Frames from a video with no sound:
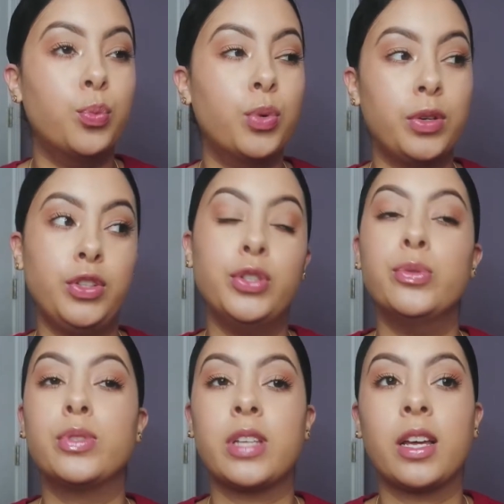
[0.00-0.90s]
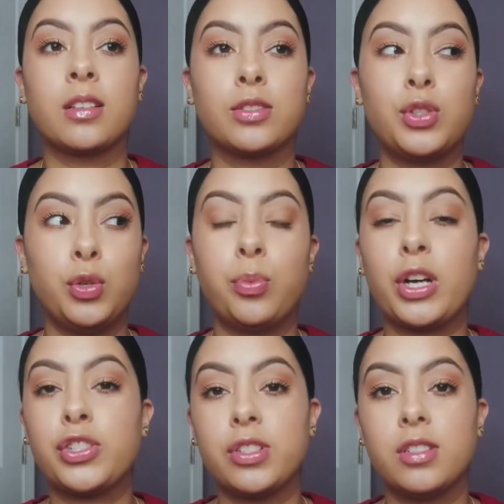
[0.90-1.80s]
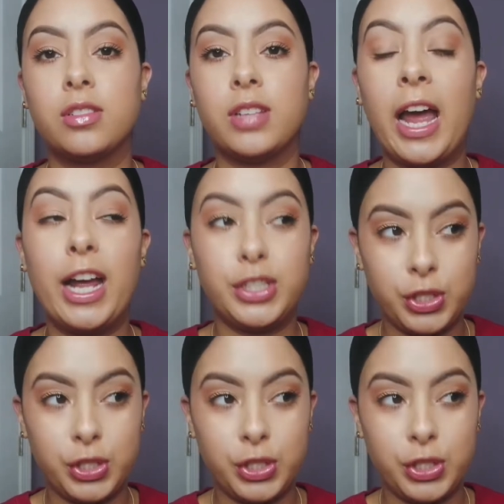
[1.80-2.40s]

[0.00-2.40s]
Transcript: would use like two brushes. I had